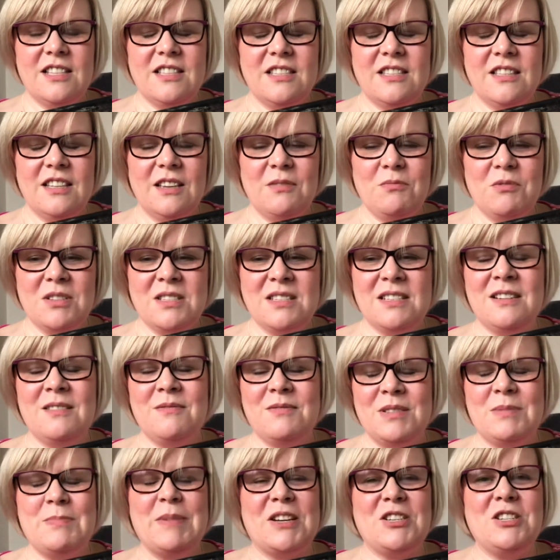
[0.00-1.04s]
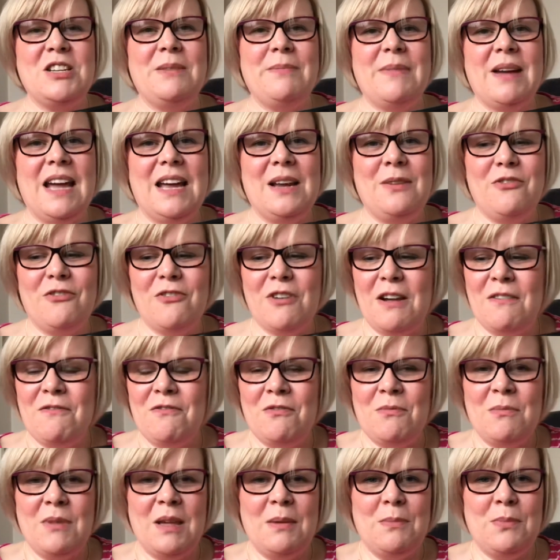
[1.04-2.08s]
it wasn't a specially made frame
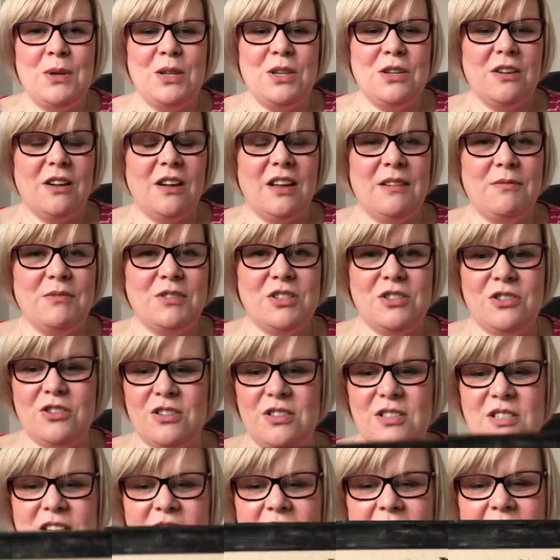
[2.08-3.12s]
for me, but it was just